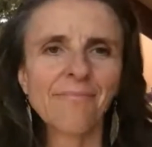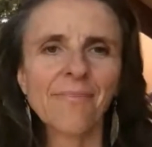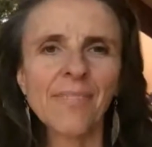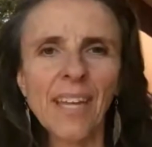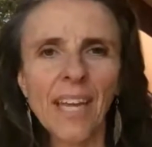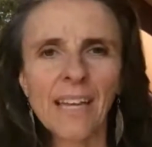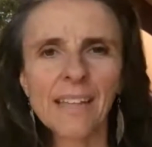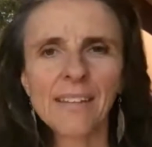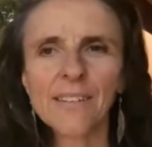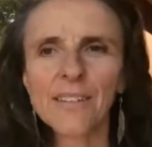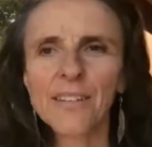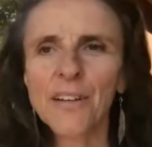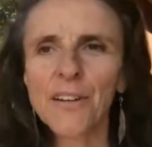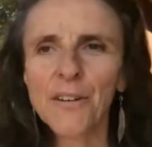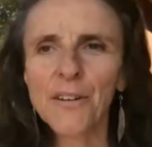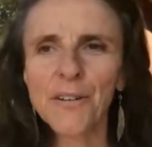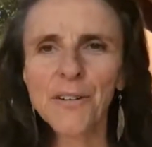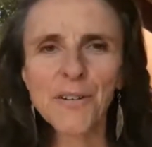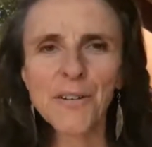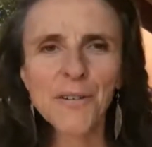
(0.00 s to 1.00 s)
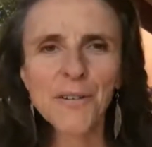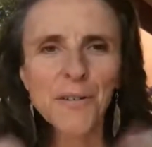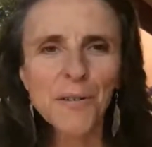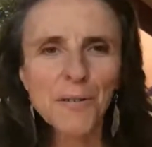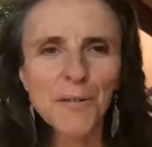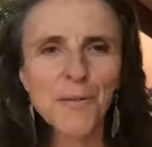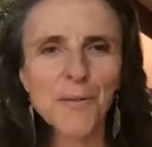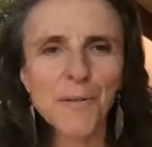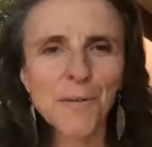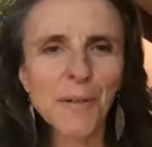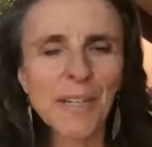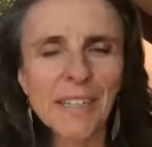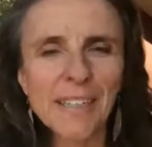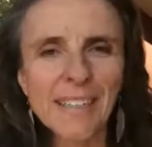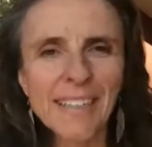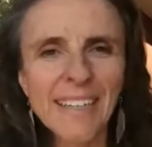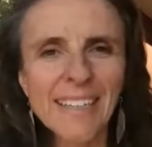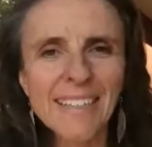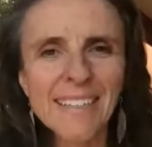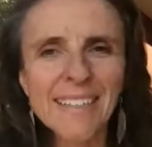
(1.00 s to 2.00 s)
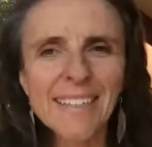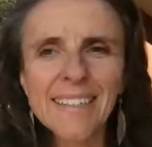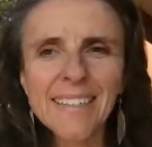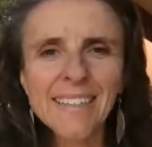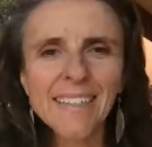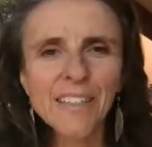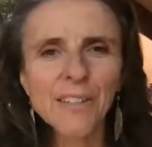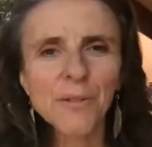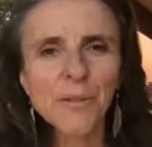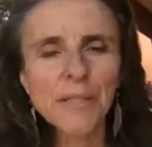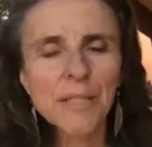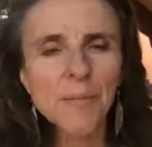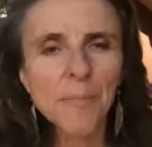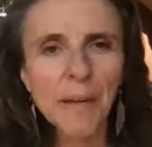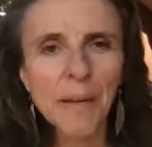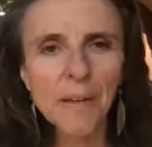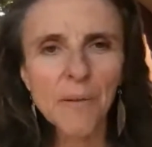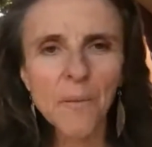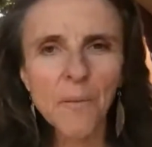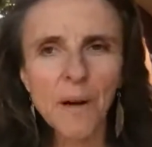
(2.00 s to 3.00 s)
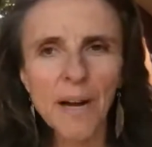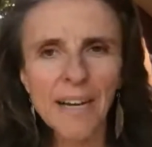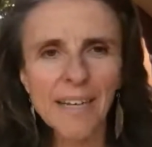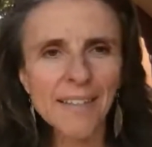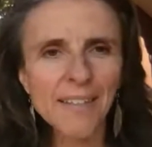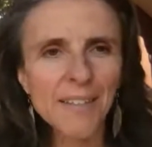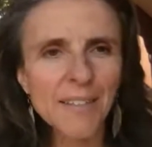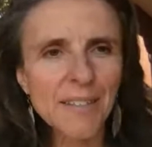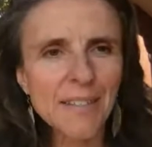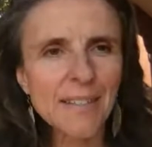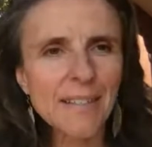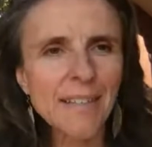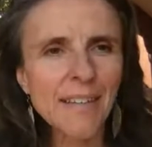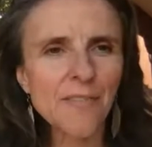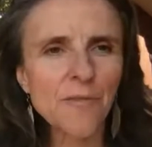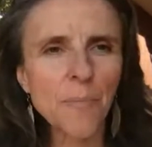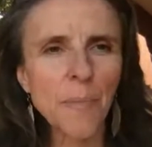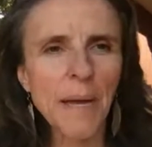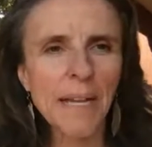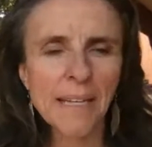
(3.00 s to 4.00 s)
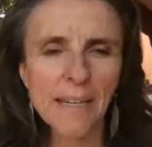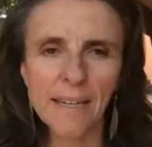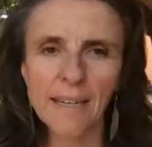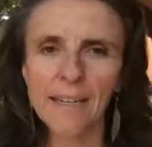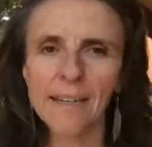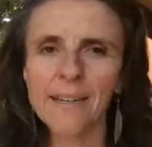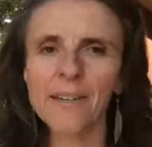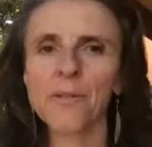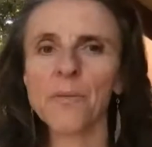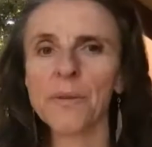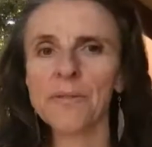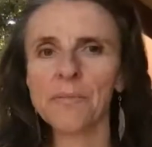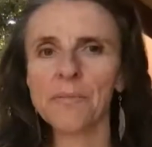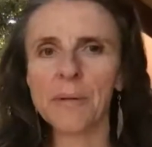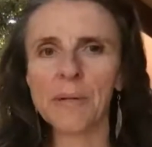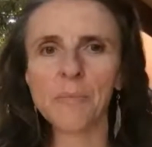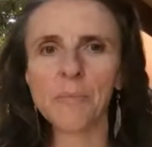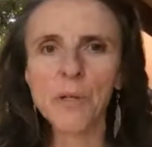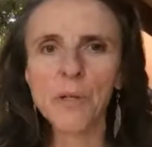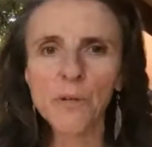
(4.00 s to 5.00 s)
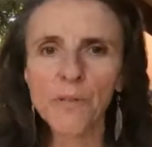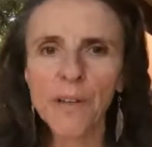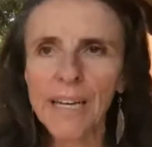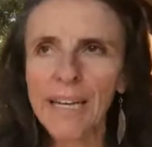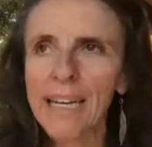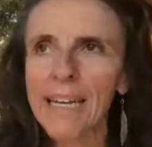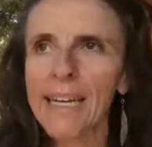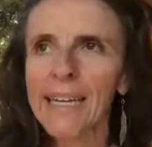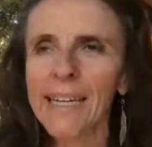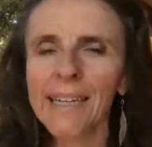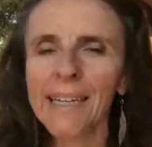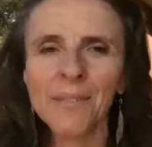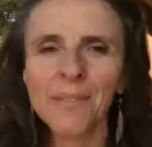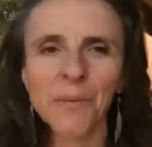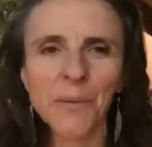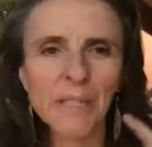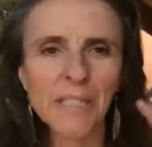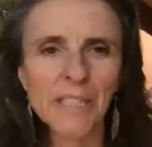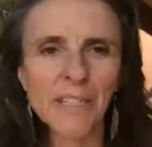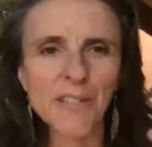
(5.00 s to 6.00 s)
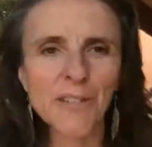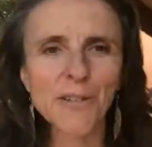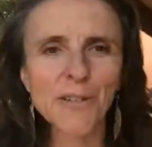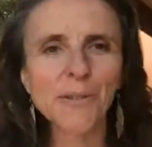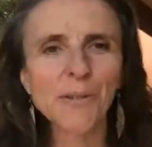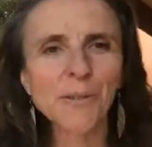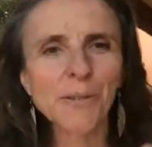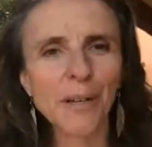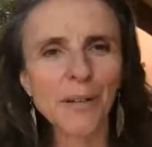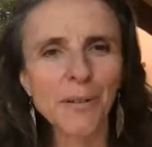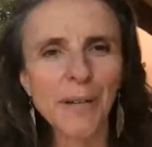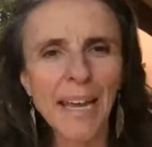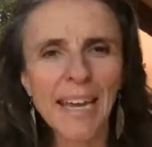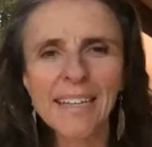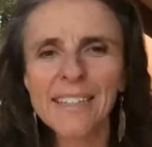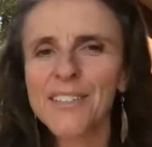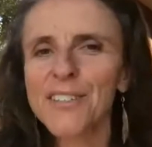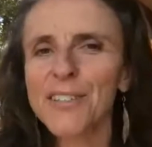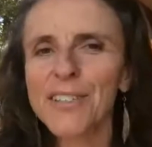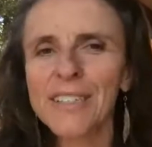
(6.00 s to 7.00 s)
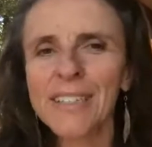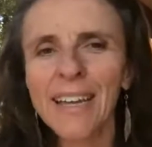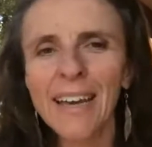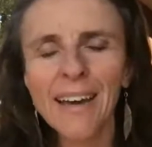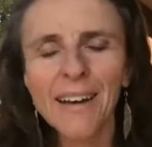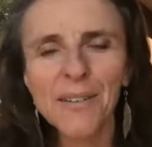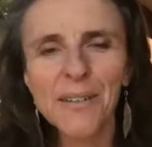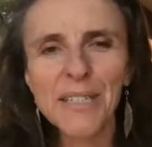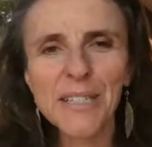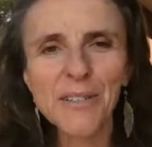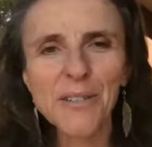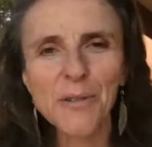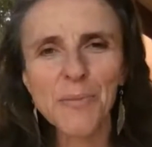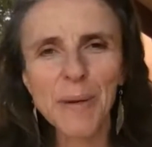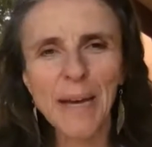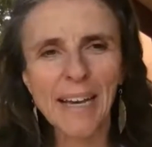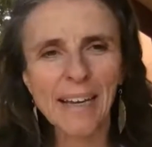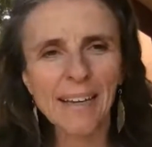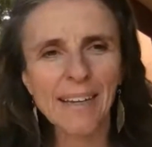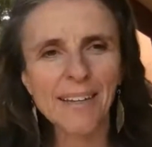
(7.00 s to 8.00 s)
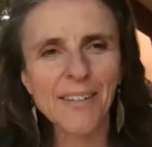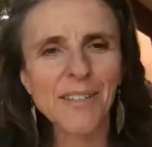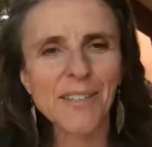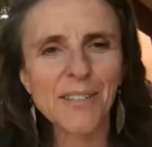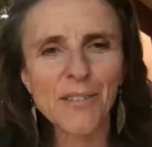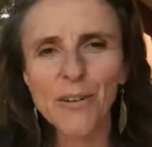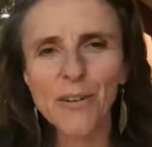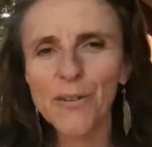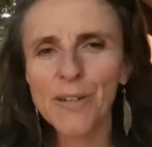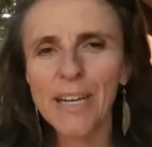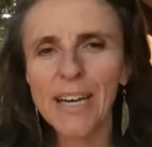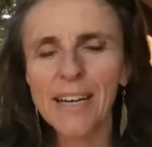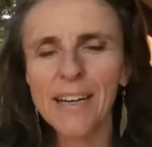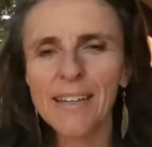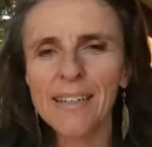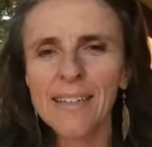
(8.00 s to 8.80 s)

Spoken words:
Hello, nice to see you. It's been a while since I've been in here. We've been moving. We're in a new location now in Tubac, Arizona.